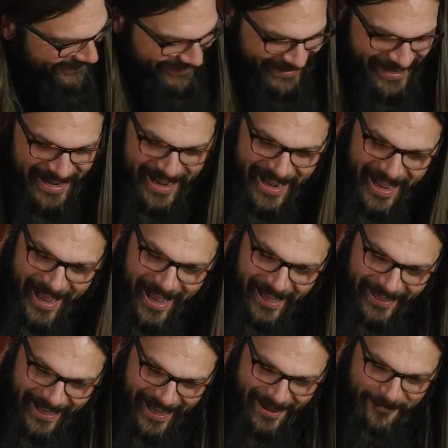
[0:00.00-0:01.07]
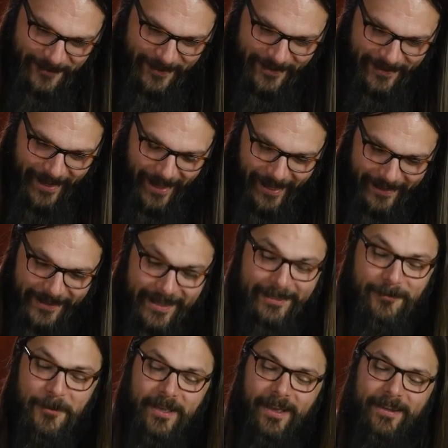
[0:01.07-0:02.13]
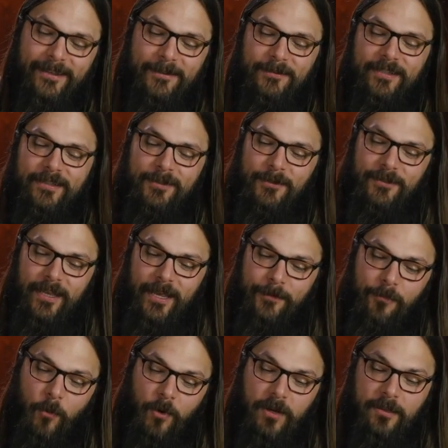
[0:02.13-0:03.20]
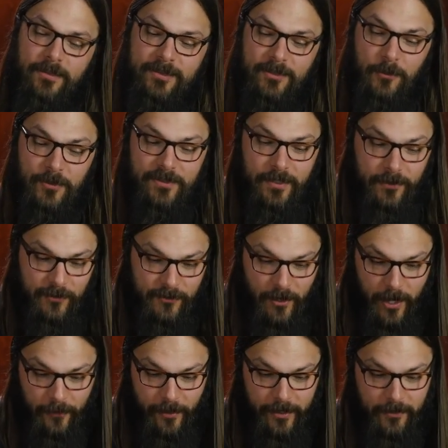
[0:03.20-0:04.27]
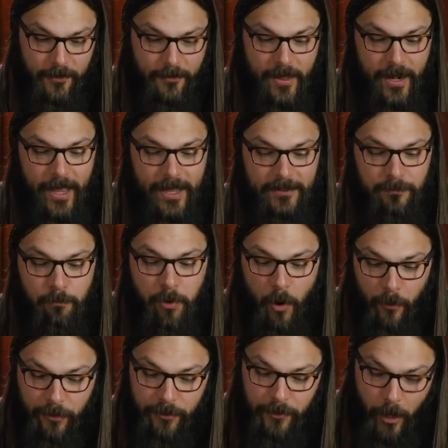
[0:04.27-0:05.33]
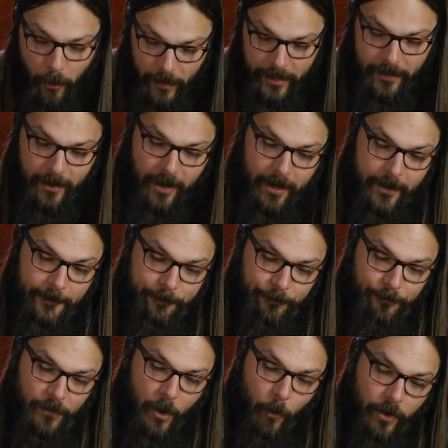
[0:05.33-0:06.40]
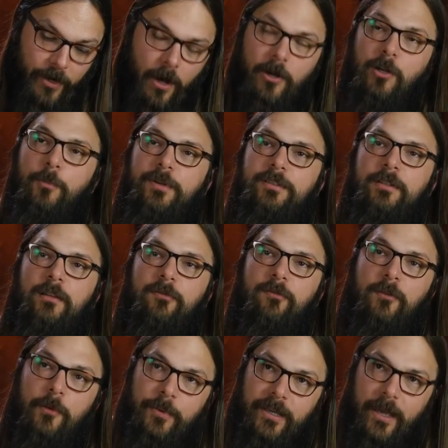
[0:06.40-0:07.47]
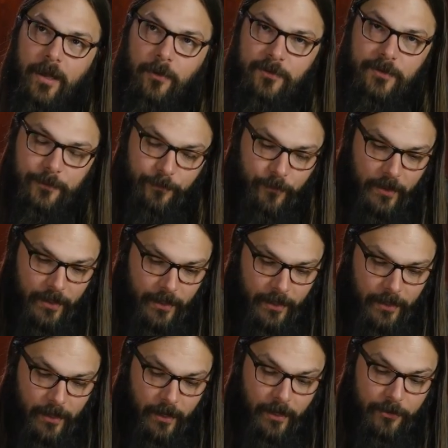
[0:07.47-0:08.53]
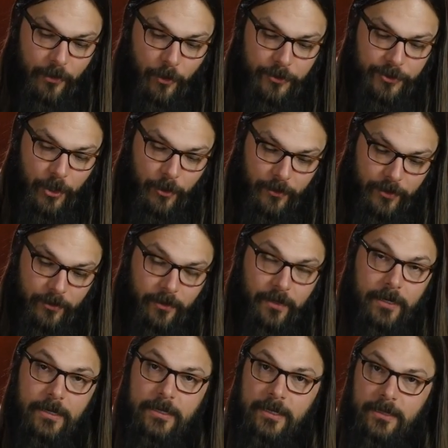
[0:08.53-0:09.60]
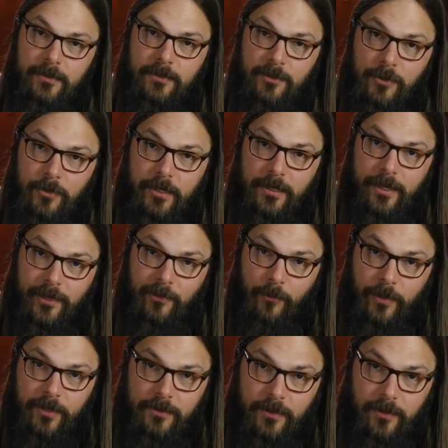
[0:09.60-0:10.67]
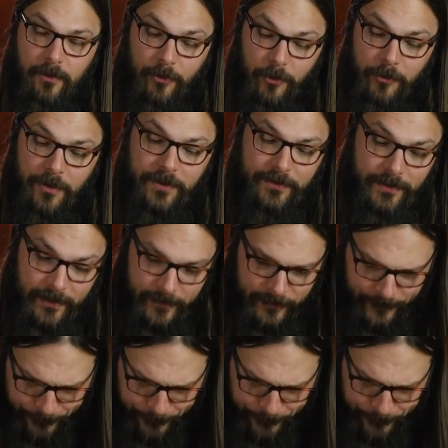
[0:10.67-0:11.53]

all right? Yeah, I'm good. Next week on Acoustic Tuesday, we're going to listen to a singer-songwriter that has both Noah and I 100% flipping out. No joke. You're going to need to tune in next week to hear who this is.